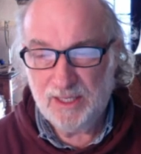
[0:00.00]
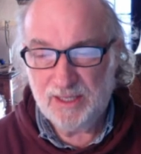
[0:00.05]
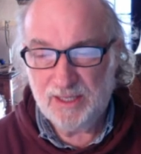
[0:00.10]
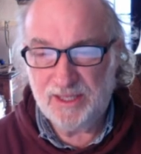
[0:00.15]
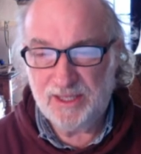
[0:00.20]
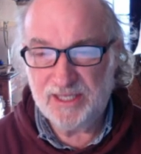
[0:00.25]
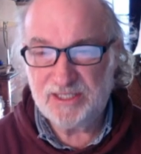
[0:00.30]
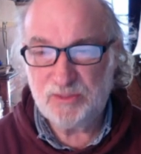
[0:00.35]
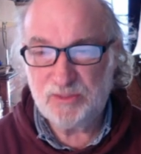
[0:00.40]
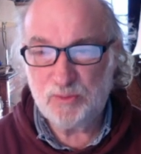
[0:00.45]

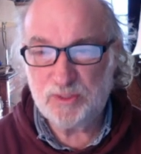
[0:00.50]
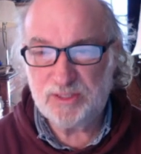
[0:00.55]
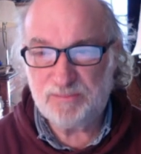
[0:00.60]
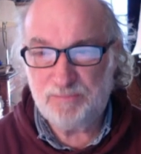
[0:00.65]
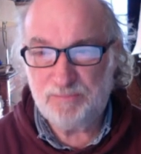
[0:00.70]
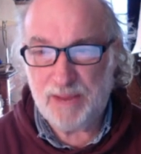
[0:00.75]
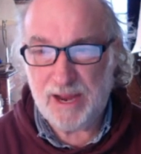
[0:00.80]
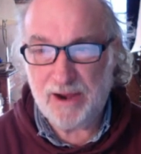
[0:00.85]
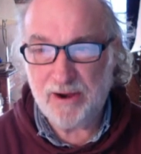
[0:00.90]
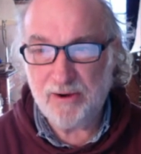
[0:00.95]
This was
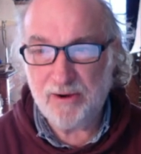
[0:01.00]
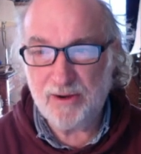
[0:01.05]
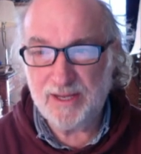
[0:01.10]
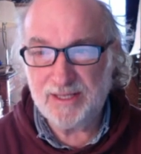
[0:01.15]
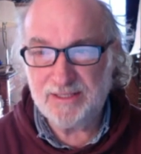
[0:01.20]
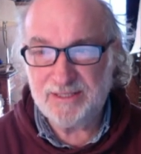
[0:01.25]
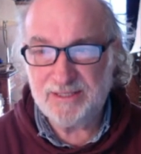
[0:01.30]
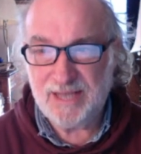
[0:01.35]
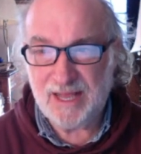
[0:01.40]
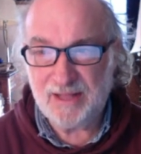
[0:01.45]
bare,
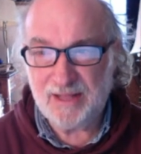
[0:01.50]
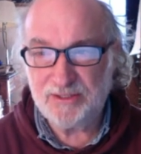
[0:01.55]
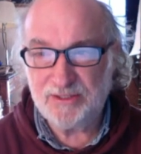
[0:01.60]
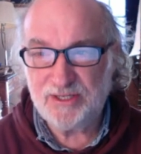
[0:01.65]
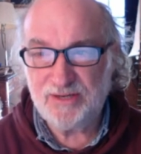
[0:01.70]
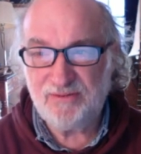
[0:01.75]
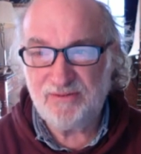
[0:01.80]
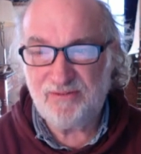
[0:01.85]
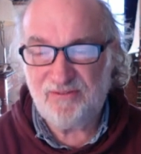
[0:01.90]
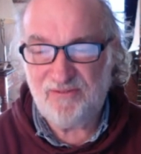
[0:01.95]

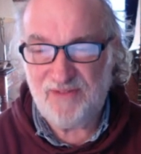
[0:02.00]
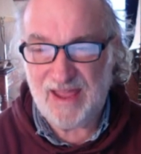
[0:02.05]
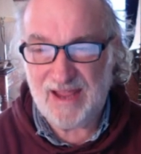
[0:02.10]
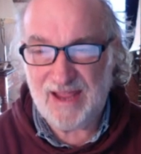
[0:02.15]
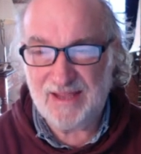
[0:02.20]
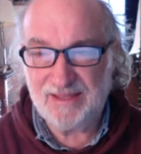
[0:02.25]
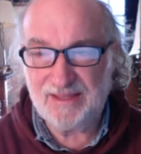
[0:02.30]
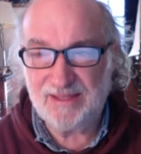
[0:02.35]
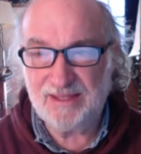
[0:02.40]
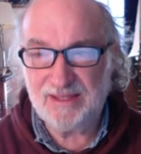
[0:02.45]
intelligent
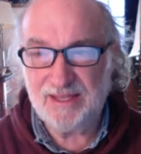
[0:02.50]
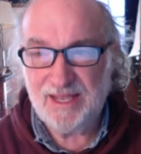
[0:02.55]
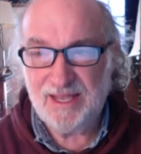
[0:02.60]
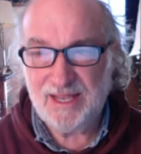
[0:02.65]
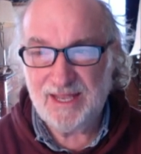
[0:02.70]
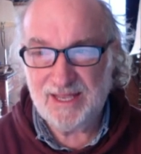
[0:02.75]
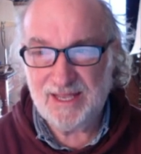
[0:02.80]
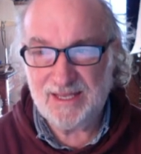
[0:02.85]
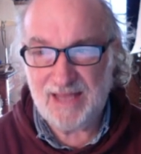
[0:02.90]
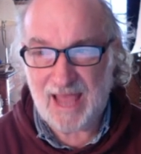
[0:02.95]
faith
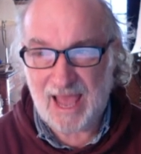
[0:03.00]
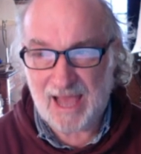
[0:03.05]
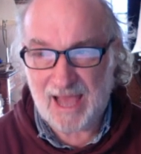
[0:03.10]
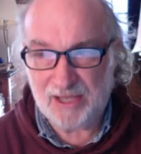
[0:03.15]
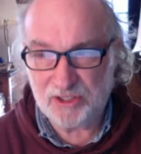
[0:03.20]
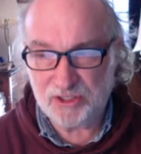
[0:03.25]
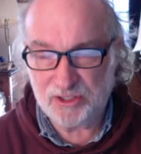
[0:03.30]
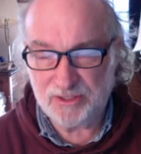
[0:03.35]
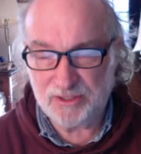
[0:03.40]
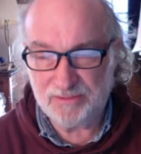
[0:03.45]
in
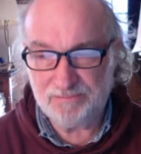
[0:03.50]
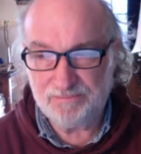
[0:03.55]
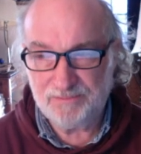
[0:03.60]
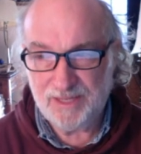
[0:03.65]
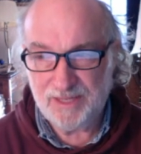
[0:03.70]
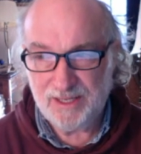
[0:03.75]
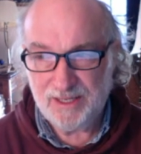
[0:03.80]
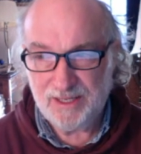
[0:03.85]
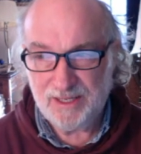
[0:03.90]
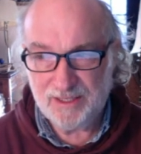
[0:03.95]
action,
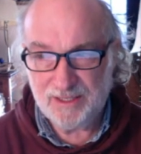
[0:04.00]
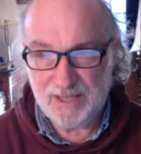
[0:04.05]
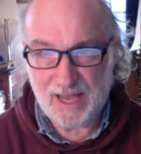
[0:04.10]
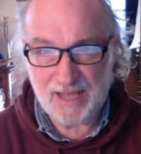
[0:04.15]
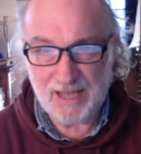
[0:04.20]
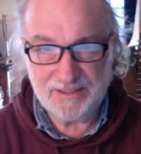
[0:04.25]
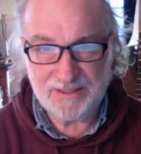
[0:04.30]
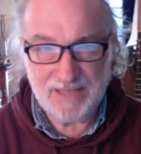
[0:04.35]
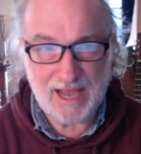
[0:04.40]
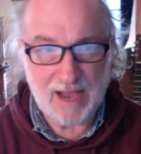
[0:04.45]

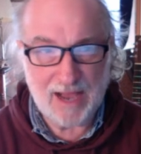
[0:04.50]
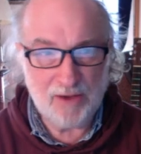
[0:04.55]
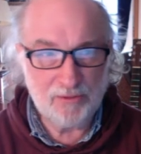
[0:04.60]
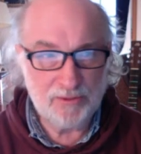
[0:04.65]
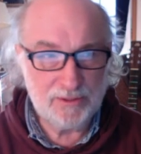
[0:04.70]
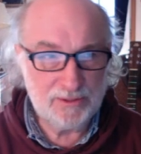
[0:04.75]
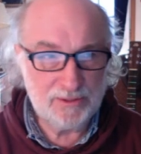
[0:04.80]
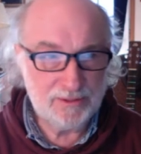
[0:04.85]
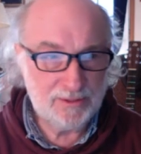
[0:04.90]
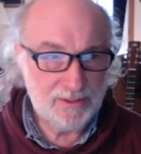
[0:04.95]
not
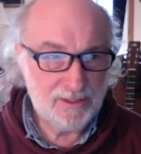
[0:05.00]
doubt,